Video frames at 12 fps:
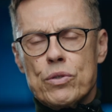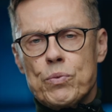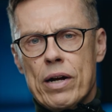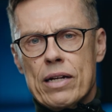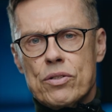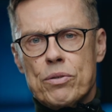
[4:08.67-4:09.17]

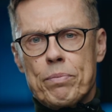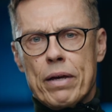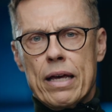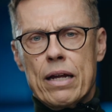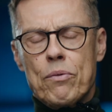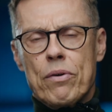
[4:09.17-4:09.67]
one has to
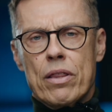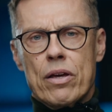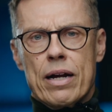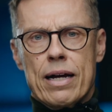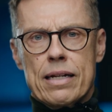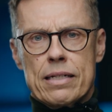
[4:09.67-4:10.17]
begin with the
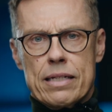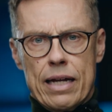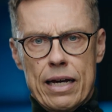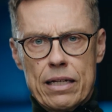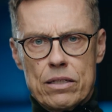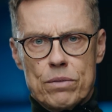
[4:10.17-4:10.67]
United
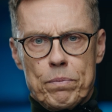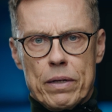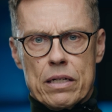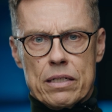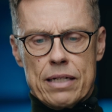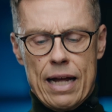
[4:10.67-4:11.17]
States,
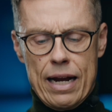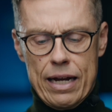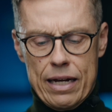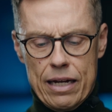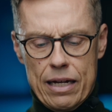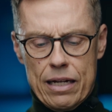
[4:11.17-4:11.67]
because
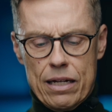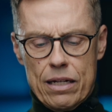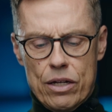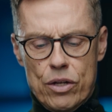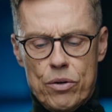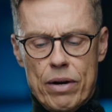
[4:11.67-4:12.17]
the
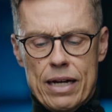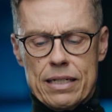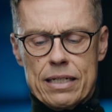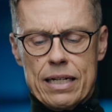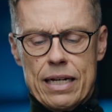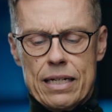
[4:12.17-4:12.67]

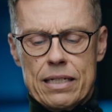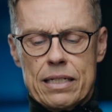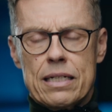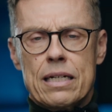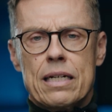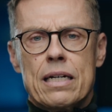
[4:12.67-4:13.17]
US
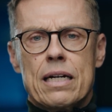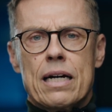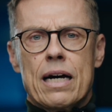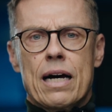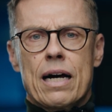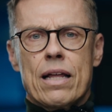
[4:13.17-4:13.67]
is
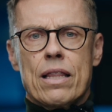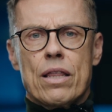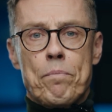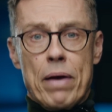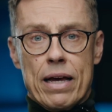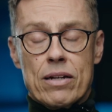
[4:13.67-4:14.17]

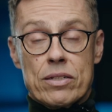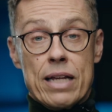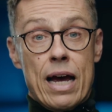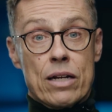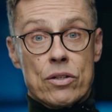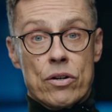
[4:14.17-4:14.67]
the biggest
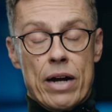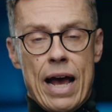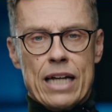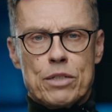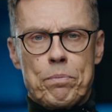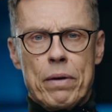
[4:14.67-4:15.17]
actor and
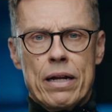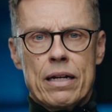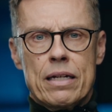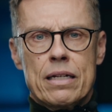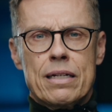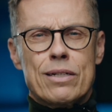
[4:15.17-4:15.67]
has
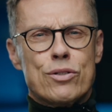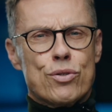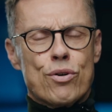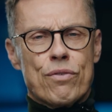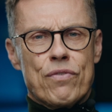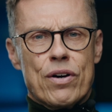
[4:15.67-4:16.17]
been
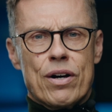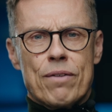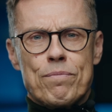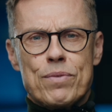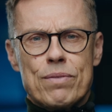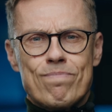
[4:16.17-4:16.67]
sort of
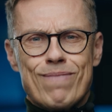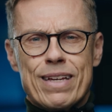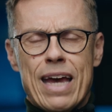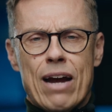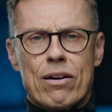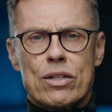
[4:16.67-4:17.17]
a
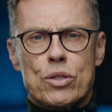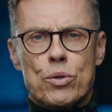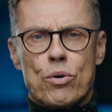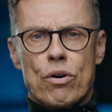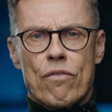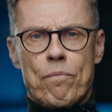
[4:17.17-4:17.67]

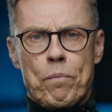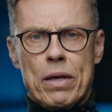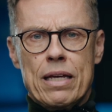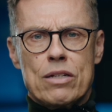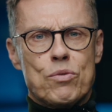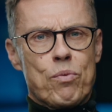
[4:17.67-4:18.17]
guarantor of
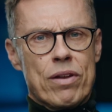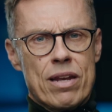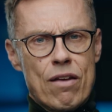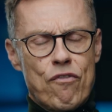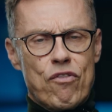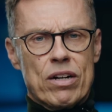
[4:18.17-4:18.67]
peace with
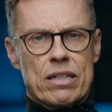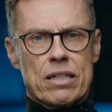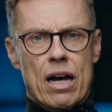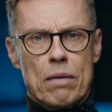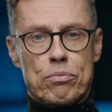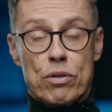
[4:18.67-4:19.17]
different
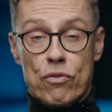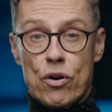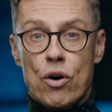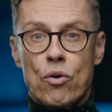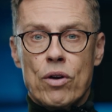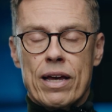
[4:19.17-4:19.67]
types of
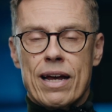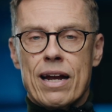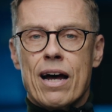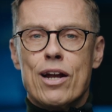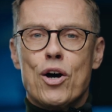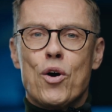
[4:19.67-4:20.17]
holy and
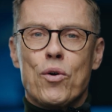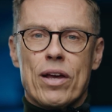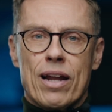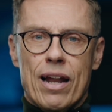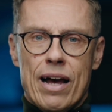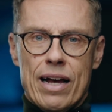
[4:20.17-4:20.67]
unholy
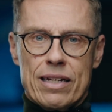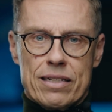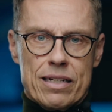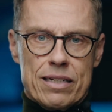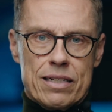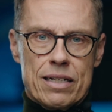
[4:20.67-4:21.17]

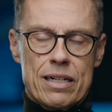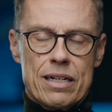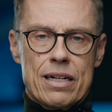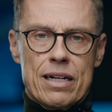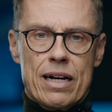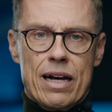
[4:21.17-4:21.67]
alliances,
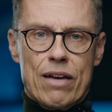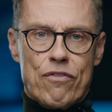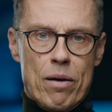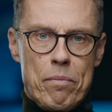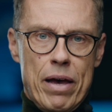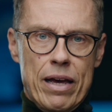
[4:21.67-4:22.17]
if
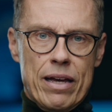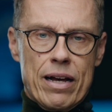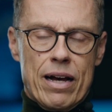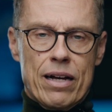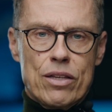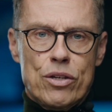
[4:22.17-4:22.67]
I may
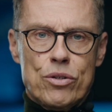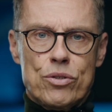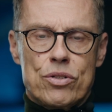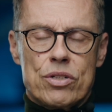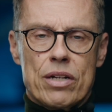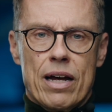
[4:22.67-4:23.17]

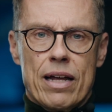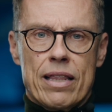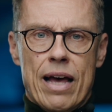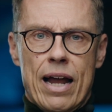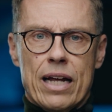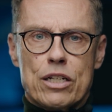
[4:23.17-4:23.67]
use
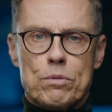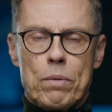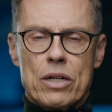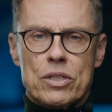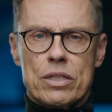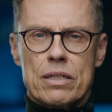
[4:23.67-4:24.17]
that
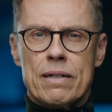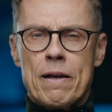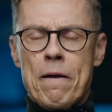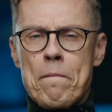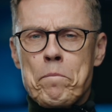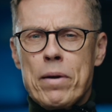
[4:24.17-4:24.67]
expression.
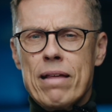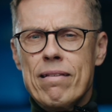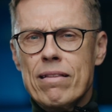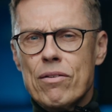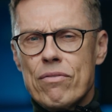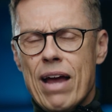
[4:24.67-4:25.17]
But I
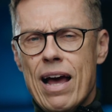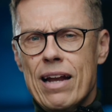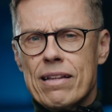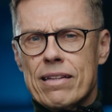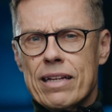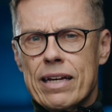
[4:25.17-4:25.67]
think the
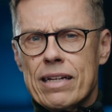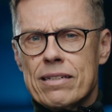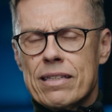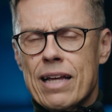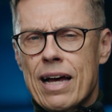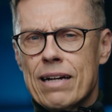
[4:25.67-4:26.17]
reality is
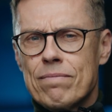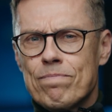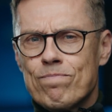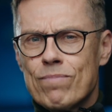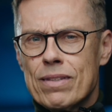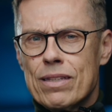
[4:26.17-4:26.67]
that
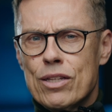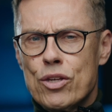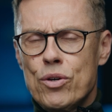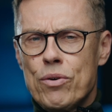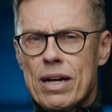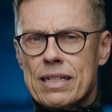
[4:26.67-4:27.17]
the
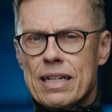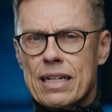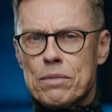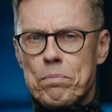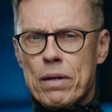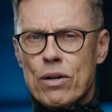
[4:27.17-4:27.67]
US
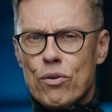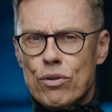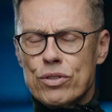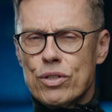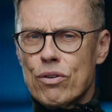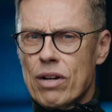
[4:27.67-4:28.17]
has been
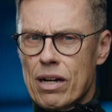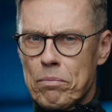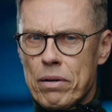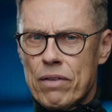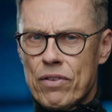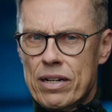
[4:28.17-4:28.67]
also a little
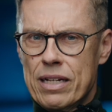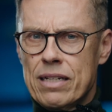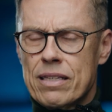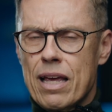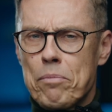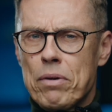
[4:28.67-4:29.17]
bit of a
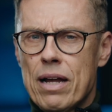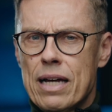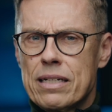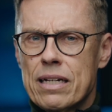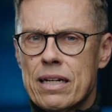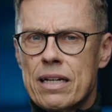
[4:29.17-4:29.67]

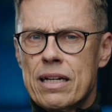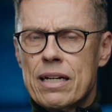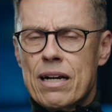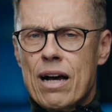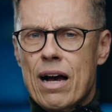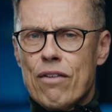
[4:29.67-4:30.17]
destabilizing
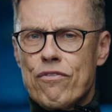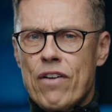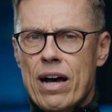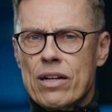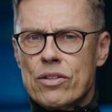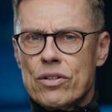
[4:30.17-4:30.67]

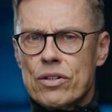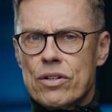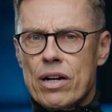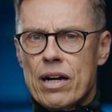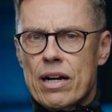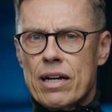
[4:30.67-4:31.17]
factor
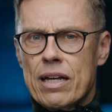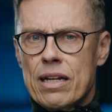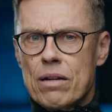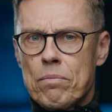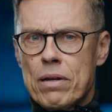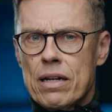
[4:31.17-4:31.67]
in
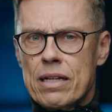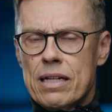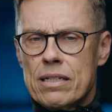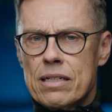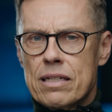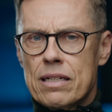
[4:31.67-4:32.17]
the Middle
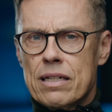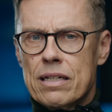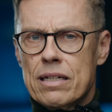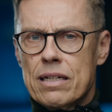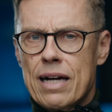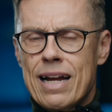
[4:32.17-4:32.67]
East
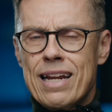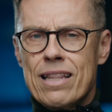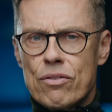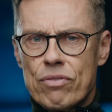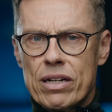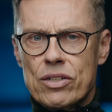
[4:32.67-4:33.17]
and in
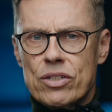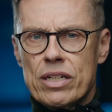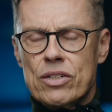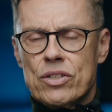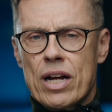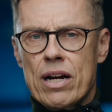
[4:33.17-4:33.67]
the region
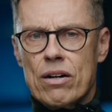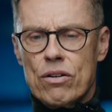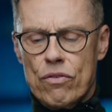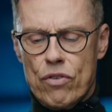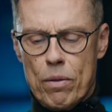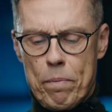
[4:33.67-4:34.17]
in general
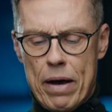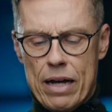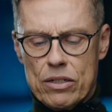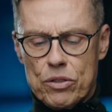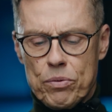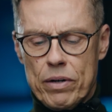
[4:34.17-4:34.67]
over the
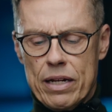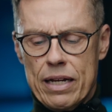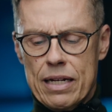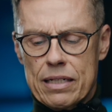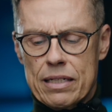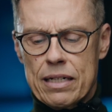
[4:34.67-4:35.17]
past 20
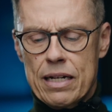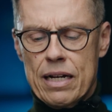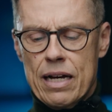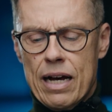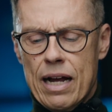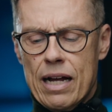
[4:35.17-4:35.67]
years.
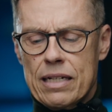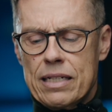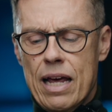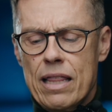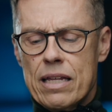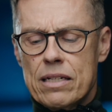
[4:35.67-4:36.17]
And I
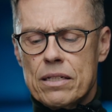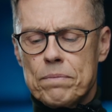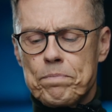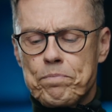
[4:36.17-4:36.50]
say this